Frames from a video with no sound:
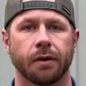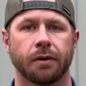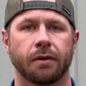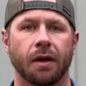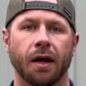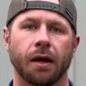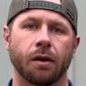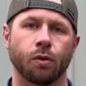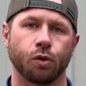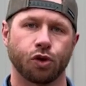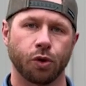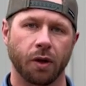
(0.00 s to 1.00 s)
Today,
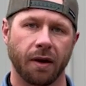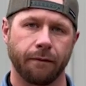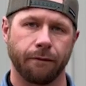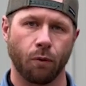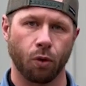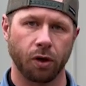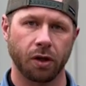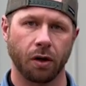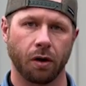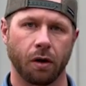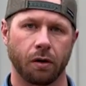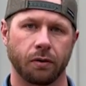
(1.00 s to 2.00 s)
we're shooting at 40
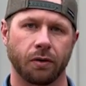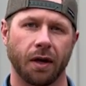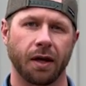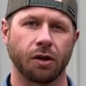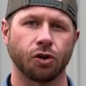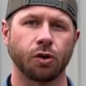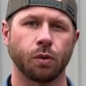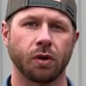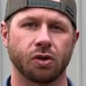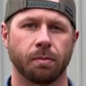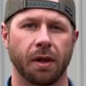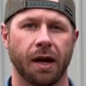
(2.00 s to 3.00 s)
yards at a
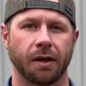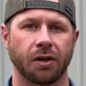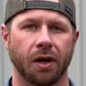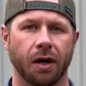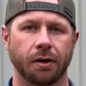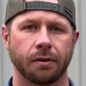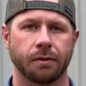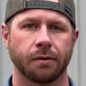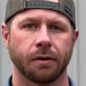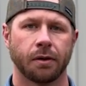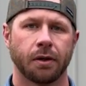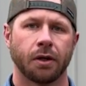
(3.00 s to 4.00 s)
2-inch black dot.
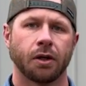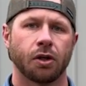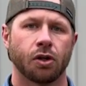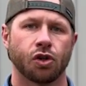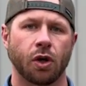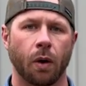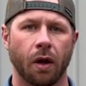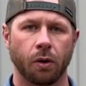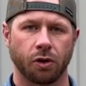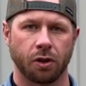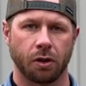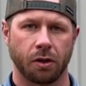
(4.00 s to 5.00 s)
Shout
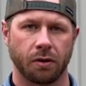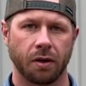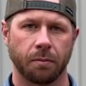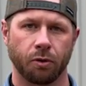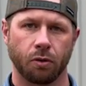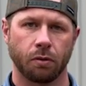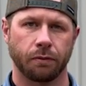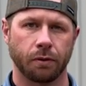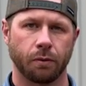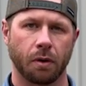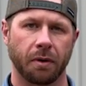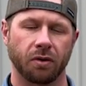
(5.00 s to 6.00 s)
out to Tim Groover,
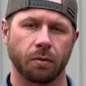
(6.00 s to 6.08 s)
one of my